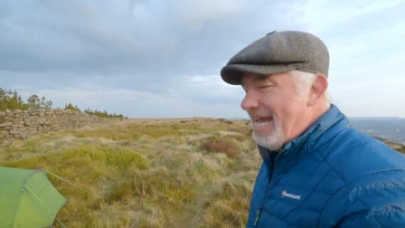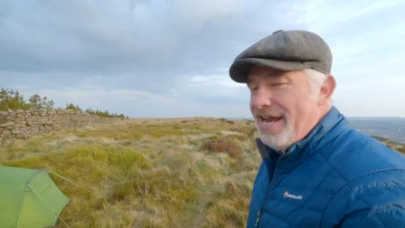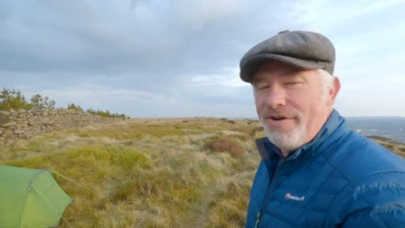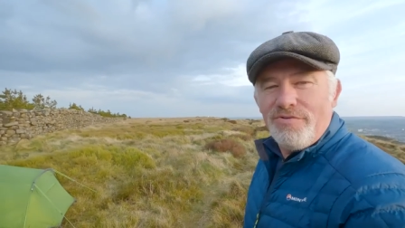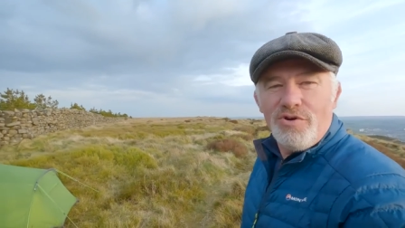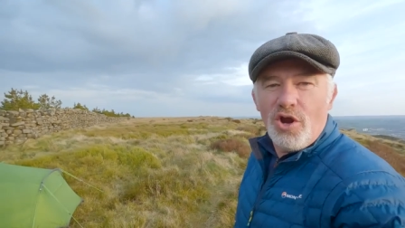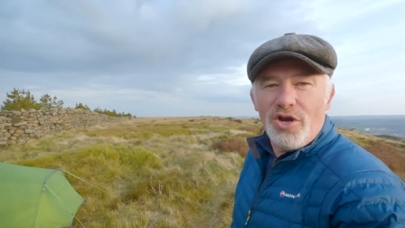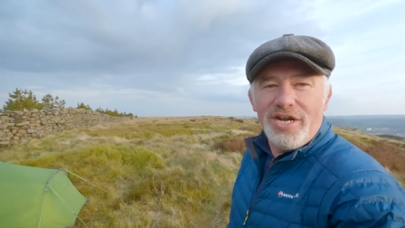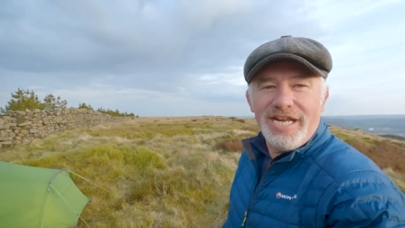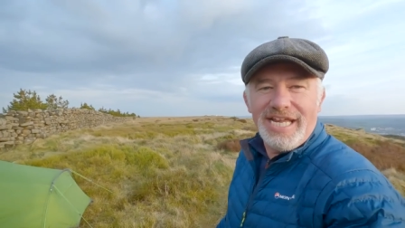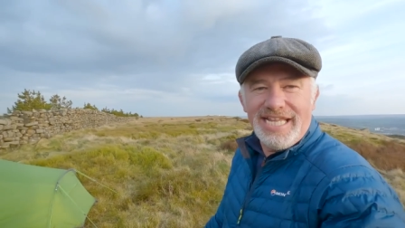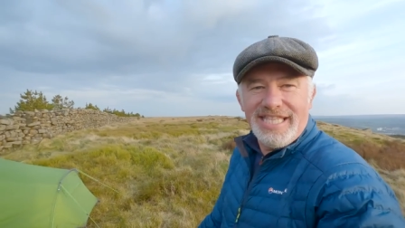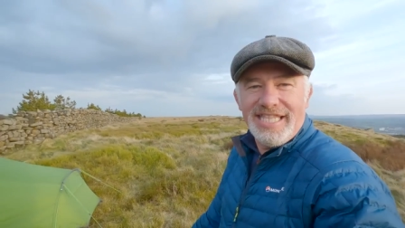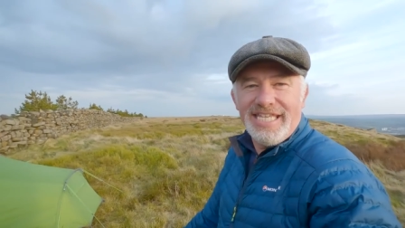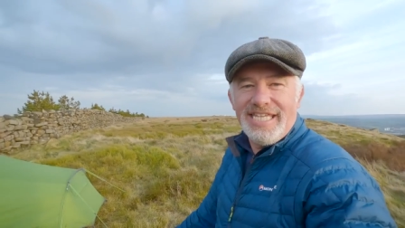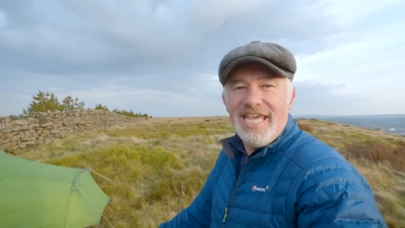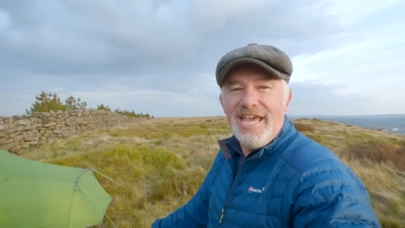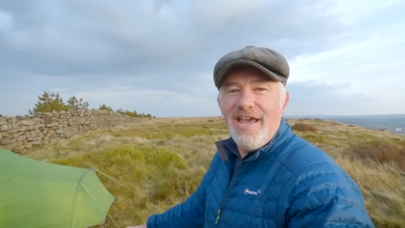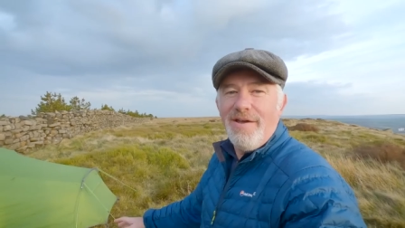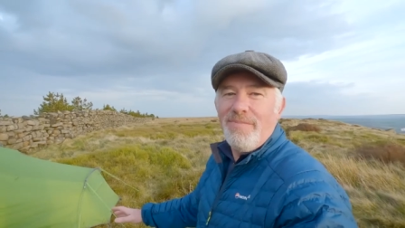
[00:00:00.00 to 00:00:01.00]
later on in the
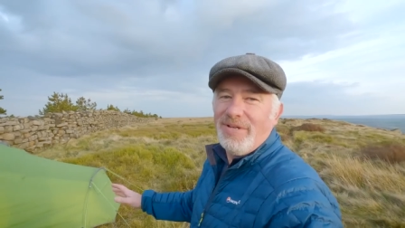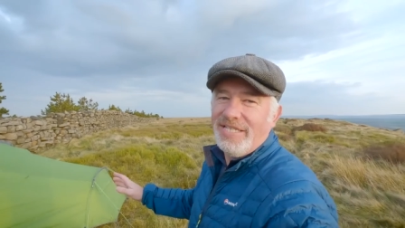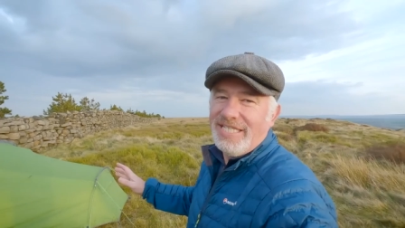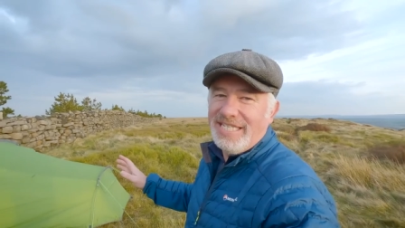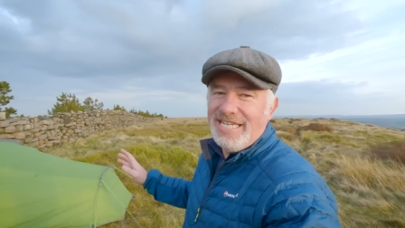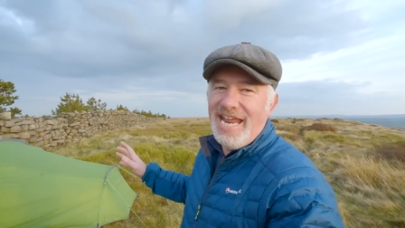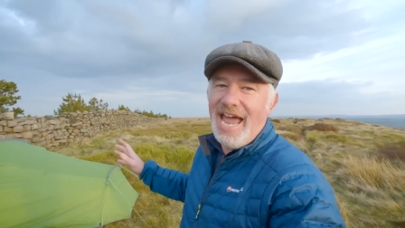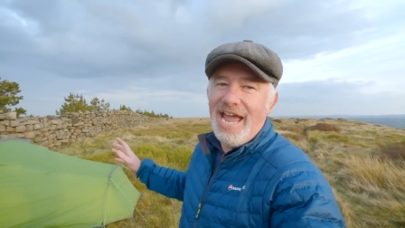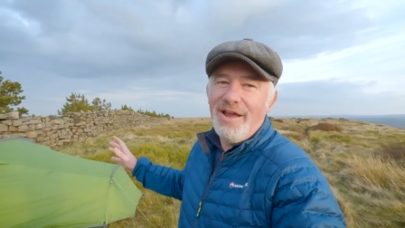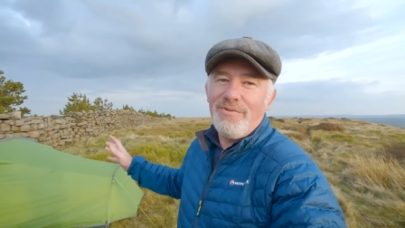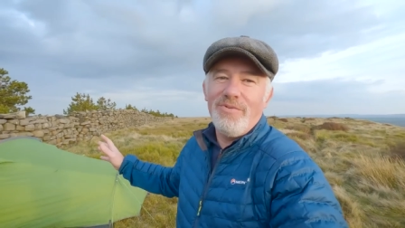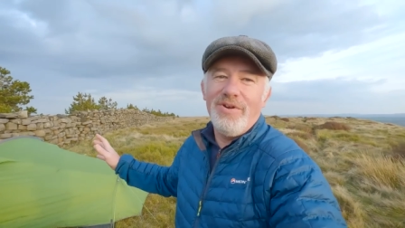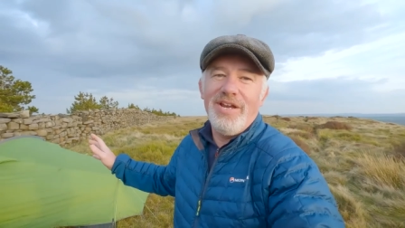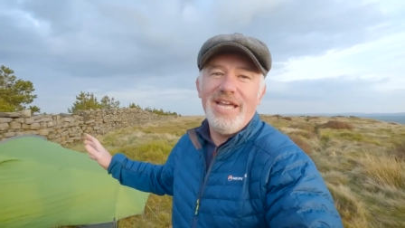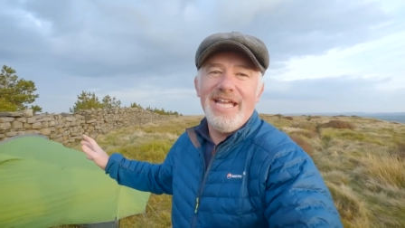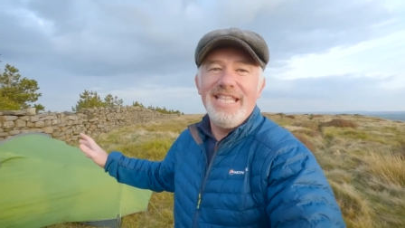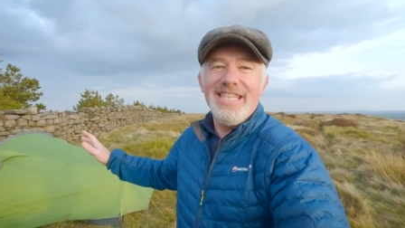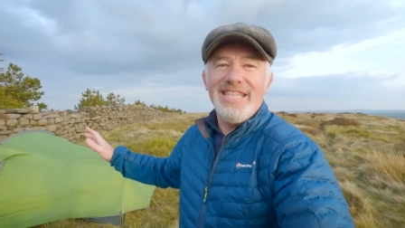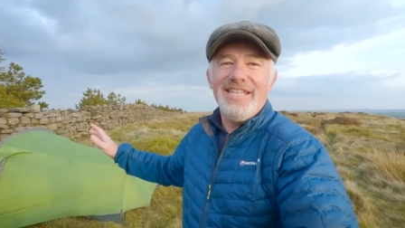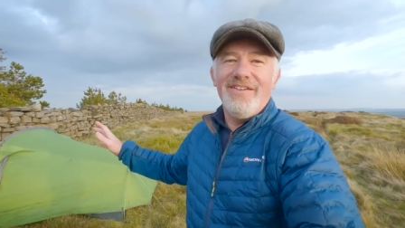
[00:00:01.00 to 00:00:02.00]
year, but tonight we're
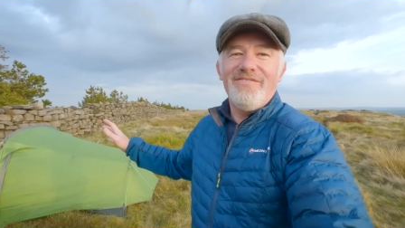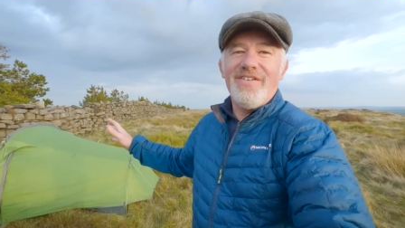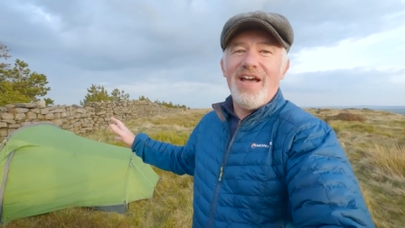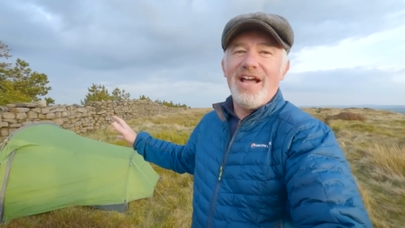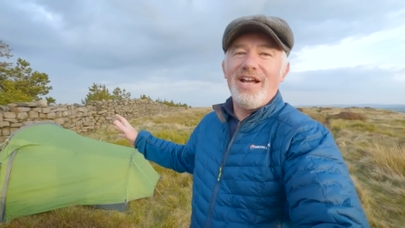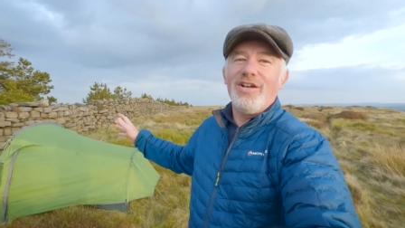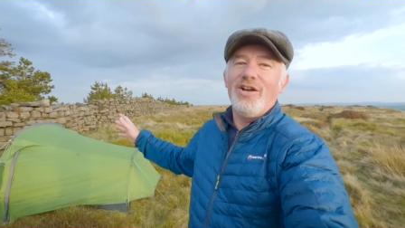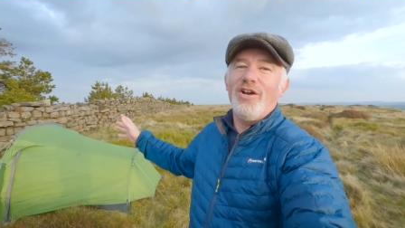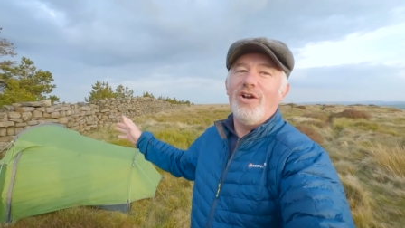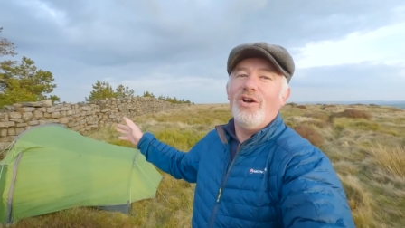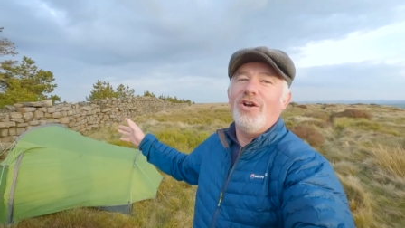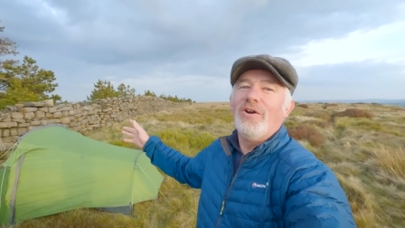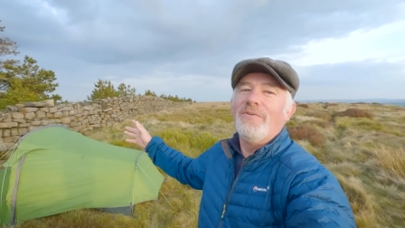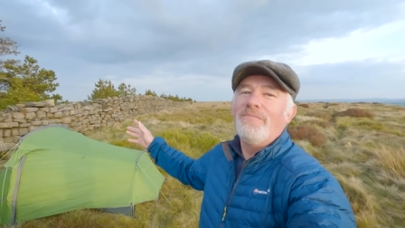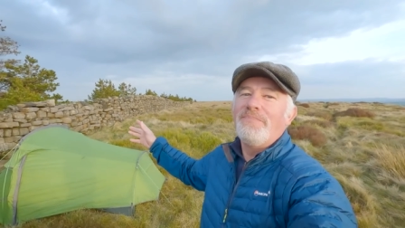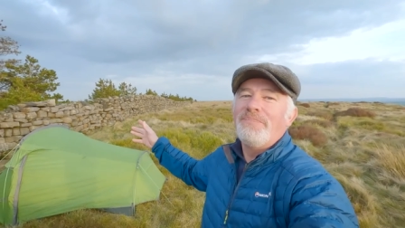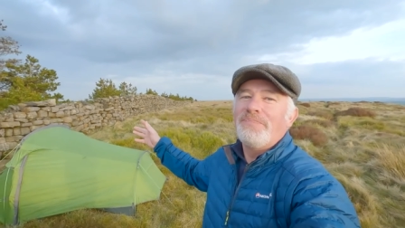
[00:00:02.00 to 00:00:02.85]
in the Vango